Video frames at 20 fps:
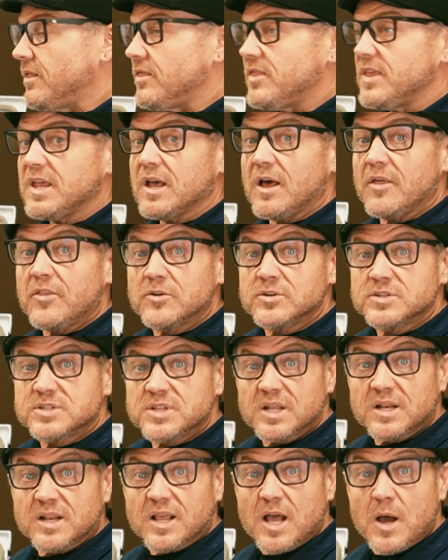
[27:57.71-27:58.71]
The others
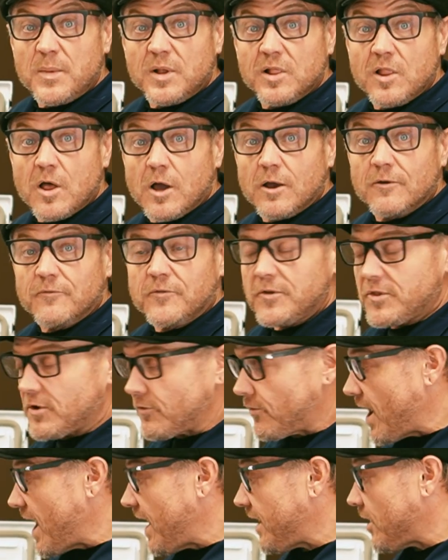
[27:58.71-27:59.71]
that come along for the
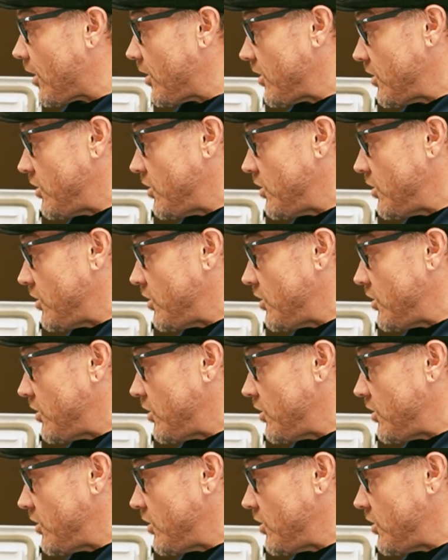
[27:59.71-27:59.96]
ride are